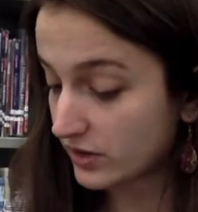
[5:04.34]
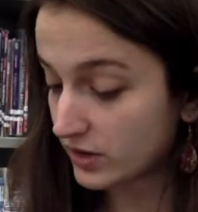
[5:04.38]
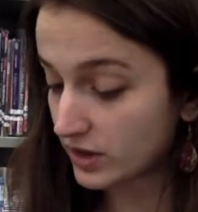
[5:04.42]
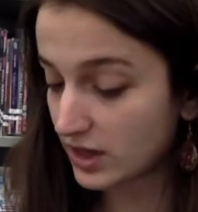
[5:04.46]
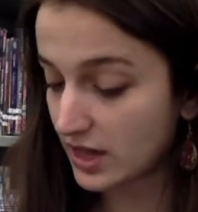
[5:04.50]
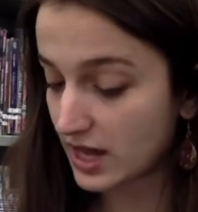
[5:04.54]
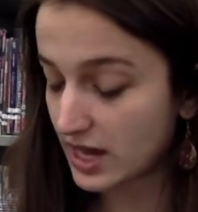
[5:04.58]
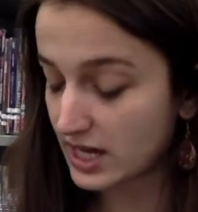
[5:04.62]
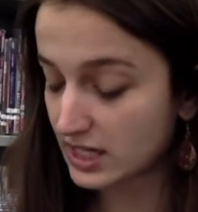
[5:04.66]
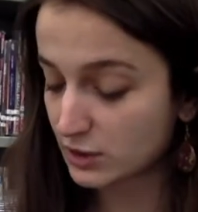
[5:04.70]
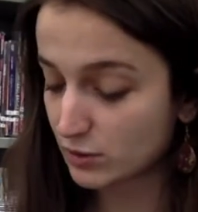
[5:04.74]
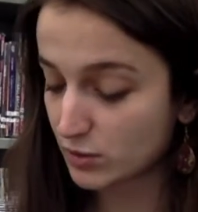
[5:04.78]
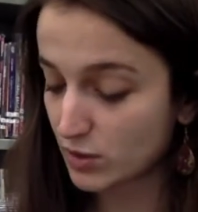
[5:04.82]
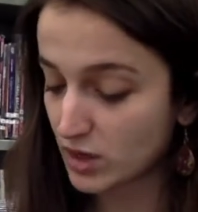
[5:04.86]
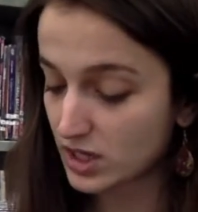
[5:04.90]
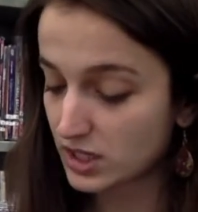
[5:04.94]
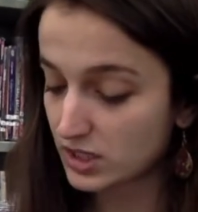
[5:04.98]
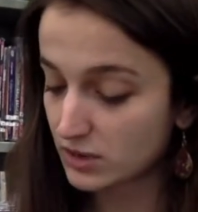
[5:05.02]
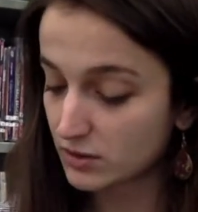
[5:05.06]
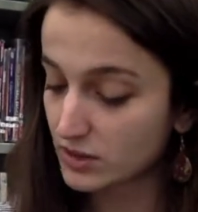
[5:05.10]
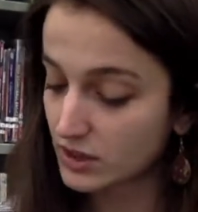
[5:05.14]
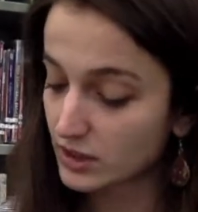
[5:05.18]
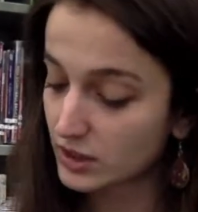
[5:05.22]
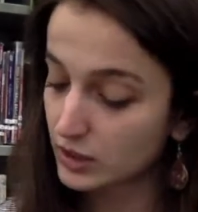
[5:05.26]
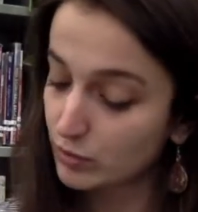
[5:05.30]
glass walls
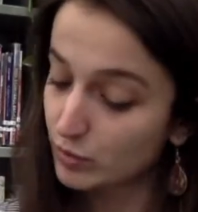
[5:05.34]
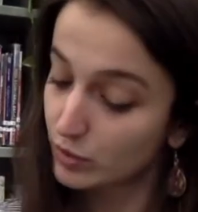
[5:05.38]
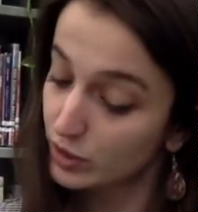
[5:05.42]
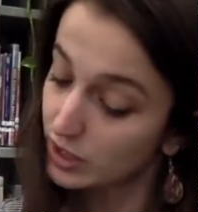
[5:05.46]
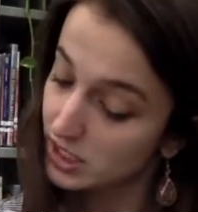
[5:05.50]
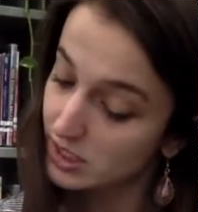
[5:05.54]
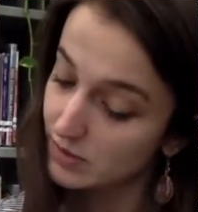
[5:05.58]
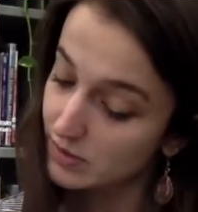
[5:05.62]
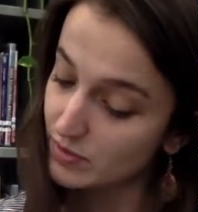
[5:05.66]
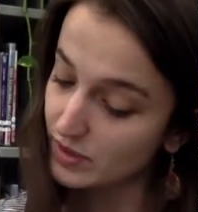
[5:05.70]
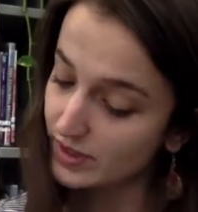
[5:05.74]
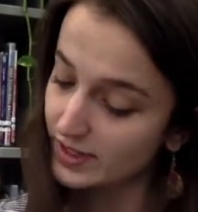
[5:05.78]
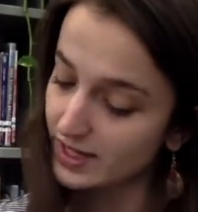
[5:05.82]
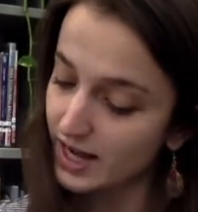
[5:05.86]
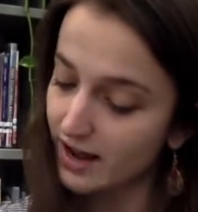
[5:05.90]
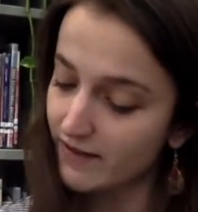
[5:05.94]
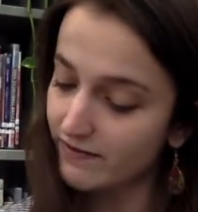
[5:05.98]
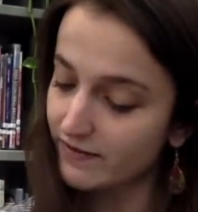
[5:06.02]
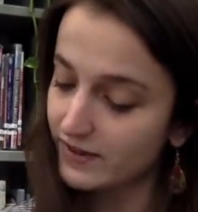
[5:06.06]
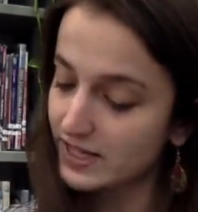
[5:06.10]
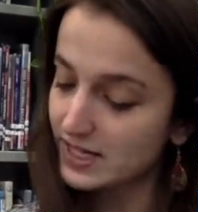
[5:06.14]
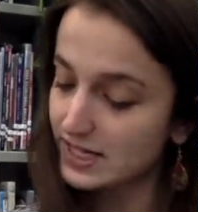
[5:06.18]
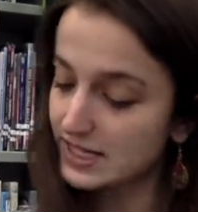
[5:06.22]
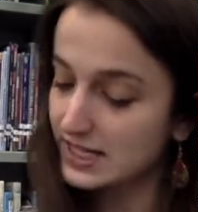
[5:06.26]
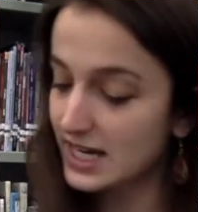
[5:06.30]
around the principal's
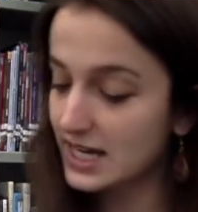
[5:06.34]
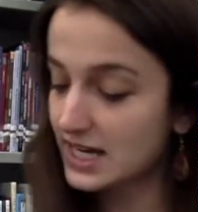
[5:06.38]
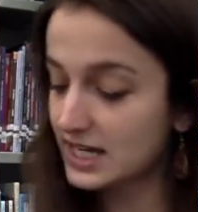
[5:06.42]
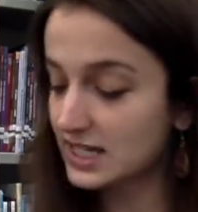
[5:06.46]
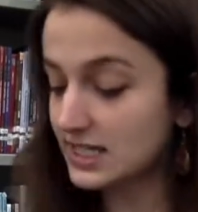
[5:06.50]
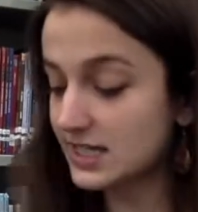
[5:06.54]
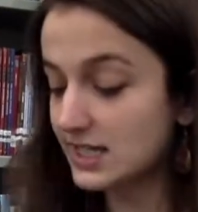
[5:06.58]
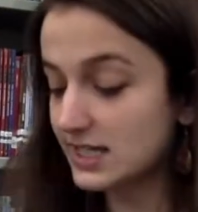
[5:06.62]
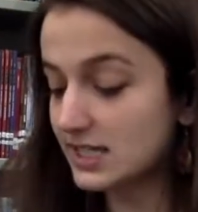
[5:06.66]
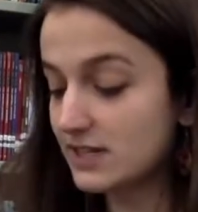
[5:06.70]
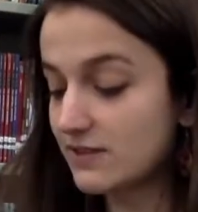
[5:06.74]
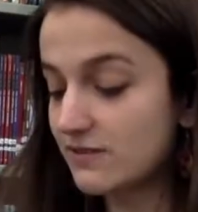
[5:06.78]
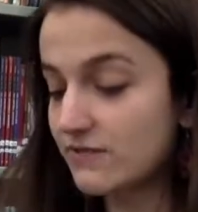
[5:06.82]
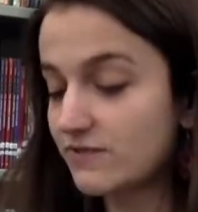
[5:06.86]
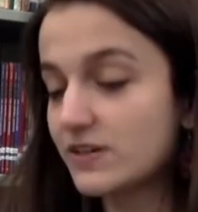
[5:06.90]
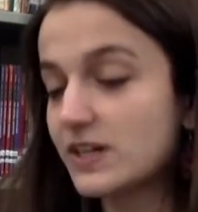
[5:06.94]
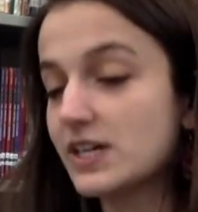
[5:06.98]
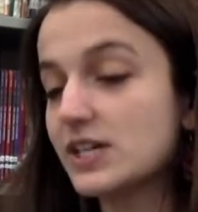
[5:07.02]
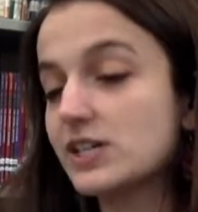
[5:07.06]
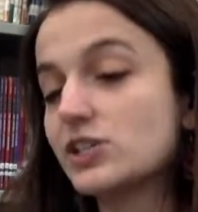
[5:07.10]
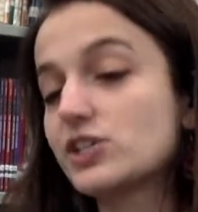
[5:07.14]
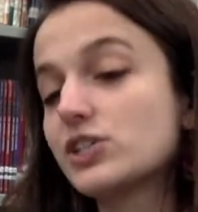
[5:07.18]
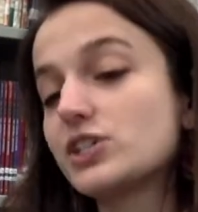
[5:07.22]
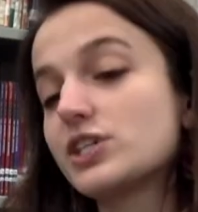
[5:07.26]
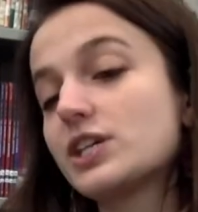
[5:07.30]
office like a dizzy
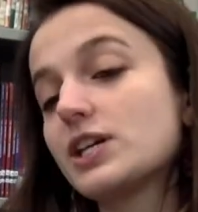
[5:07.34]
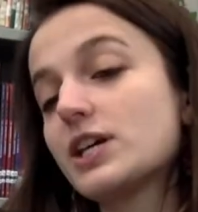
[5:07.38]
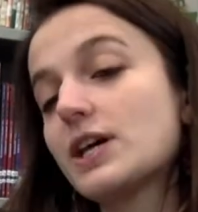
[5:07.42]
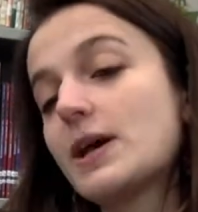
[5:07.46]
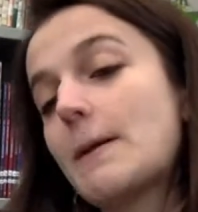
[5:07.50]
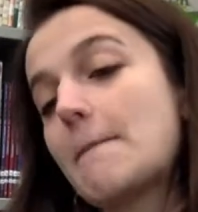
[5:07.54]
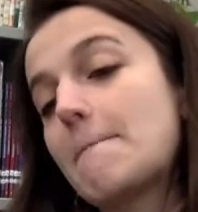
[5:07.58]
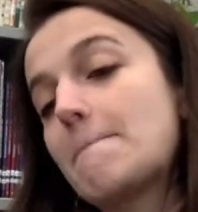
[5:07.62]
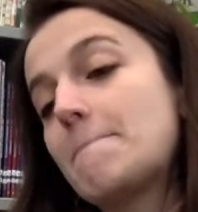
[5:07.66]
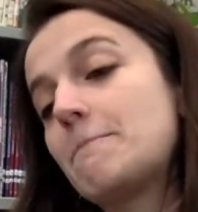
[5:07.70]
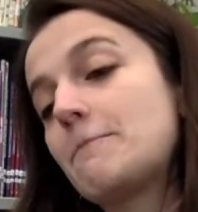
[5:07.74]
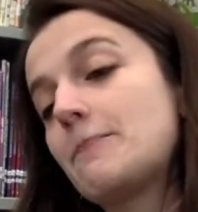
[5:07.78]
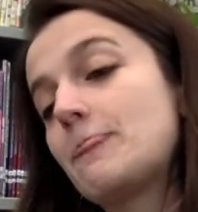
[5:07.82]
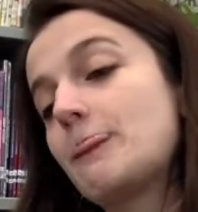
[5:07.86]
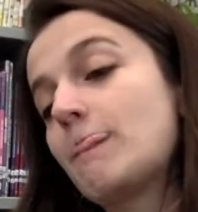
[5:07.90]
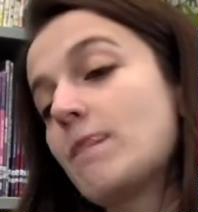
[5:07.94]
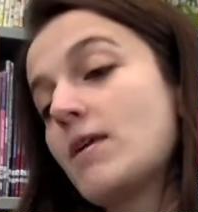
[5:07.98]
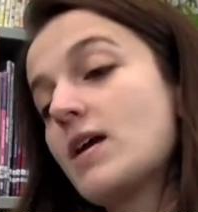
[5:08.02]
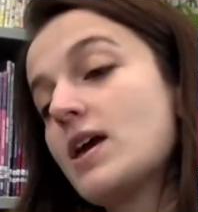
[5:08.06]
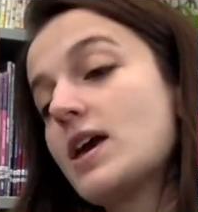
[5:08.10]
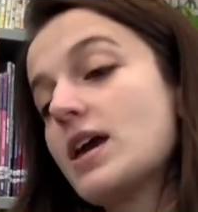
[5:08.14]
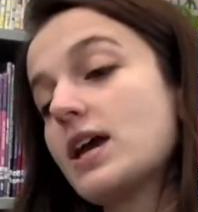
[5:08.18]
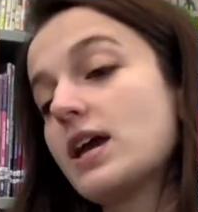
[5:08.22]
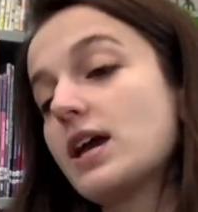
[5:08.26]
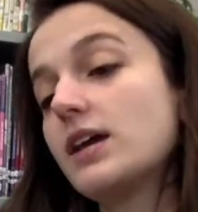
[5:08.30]
fish
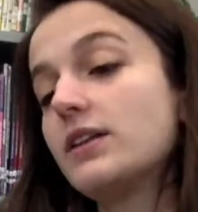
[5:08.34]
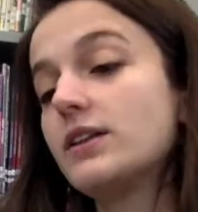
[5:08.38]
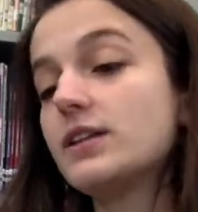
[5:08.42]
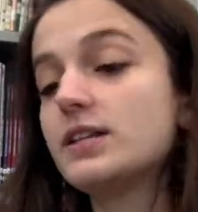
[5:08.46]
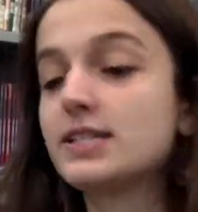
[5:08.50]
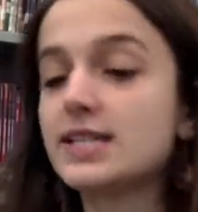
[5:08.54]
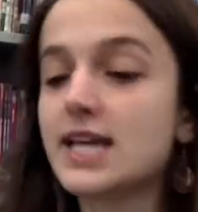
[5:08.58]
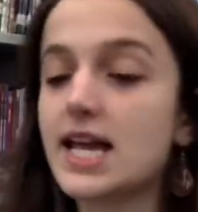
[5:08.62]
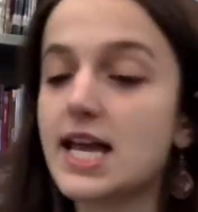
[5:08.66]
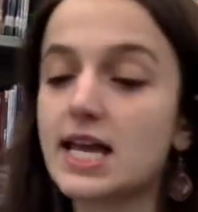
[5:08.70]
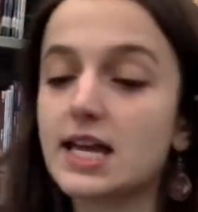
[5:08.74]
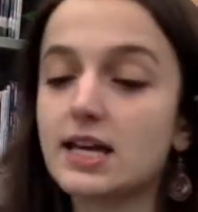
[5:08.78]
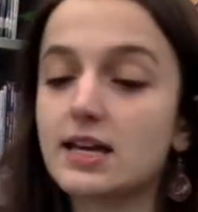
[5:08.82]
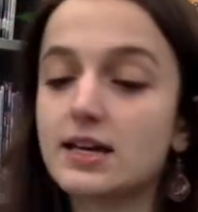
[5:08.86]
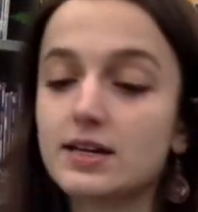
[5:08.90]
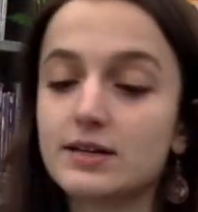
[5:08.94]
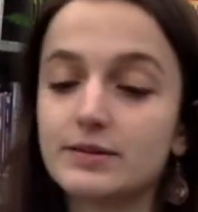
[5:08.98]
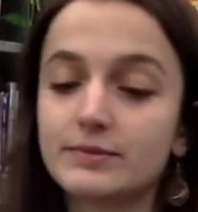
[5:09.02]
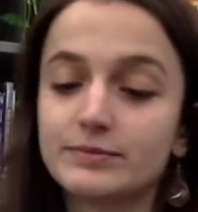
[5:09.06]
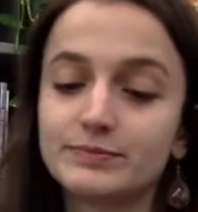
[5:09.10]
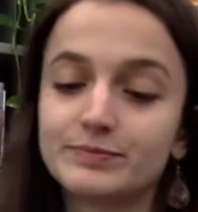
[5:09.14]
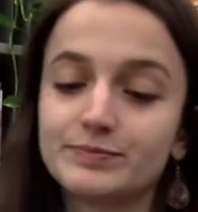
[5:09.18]
in the tank.